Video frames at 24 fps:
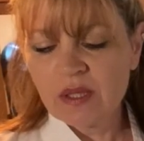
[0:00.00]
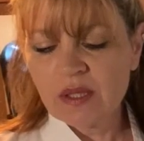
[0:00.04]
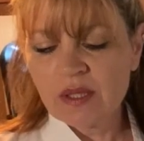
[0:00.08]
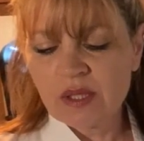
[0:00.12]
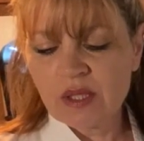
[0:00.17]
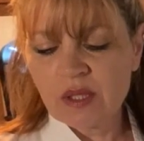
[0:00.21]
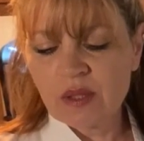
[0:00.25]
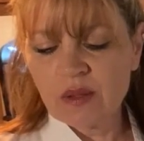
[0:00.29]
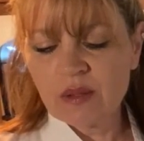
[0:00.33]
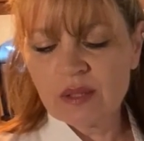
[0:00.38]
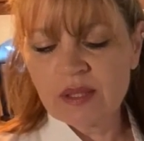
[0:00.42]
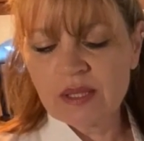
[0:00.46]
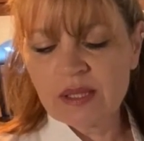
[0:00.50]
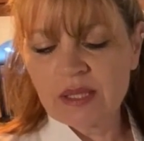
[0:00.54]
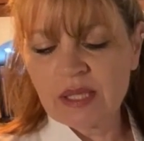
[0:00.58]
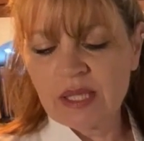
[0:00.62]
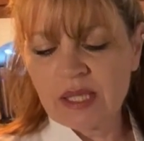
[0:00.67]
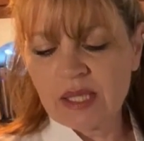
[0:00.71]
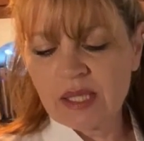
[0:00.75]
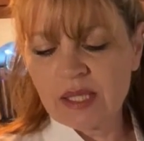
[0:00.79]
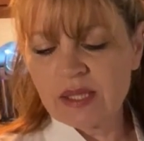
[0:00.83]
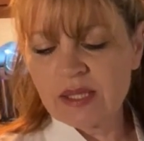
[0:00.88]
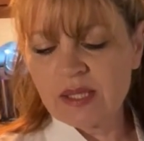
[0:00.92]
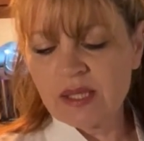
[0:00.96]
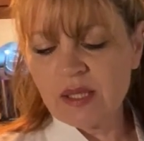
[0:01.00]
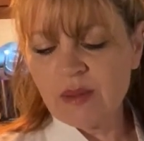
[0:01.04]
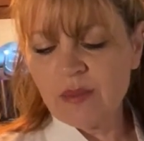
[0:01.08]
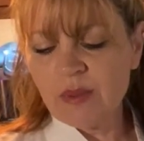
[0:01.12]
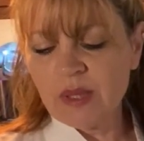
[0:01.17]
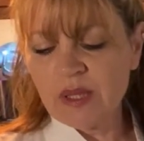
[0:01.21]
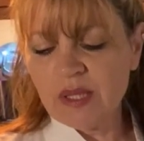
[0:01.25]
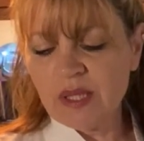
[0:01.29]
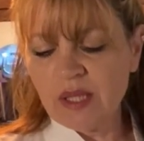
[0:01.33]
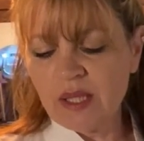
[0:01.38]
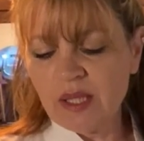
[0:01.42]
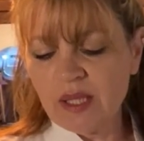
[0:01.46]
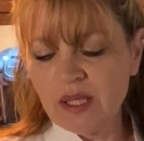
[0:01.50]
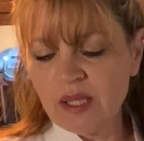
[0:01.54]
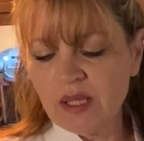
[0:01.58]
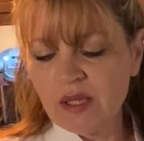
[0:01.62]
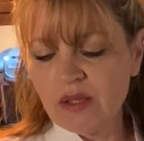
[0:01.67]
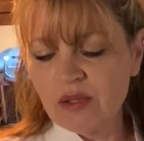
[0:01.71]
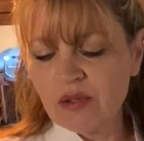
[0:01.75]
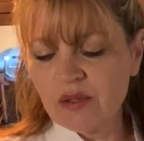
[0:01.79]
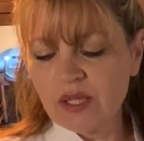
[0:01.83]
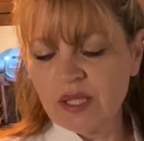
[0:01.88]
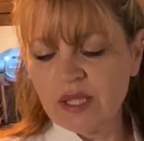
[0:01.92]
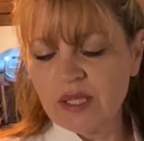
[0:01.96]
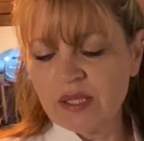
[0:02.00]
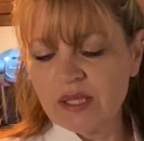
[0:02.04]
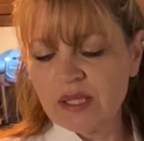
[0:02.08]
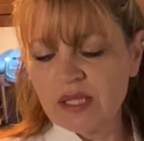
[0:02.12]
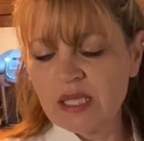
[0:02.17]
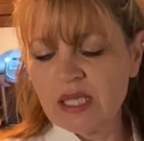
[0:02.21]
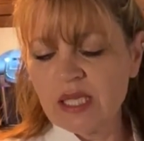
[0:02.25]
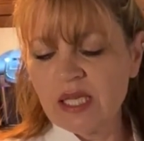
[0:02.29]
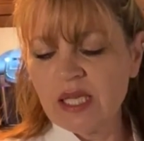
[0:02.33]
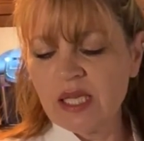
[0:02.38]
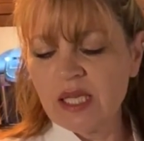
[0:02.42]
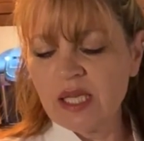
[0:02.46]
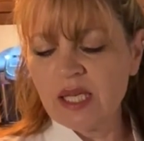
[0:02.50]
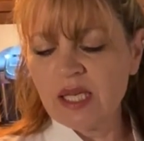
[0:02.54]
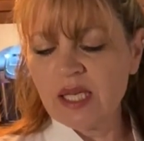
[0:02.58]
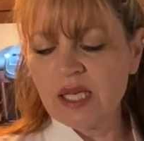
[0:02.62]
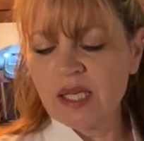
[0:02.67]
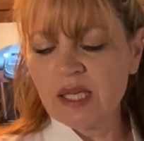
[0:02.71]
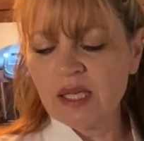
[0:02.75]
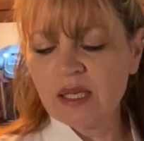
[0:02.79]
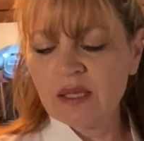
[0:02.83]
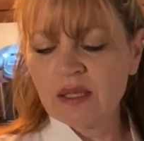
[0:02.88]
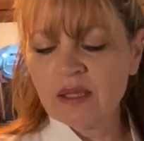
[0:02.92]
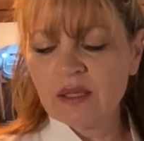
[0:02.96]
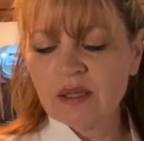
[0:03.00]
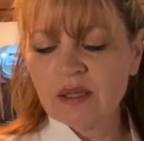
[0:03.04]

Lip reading: So it's like CBD, green tea,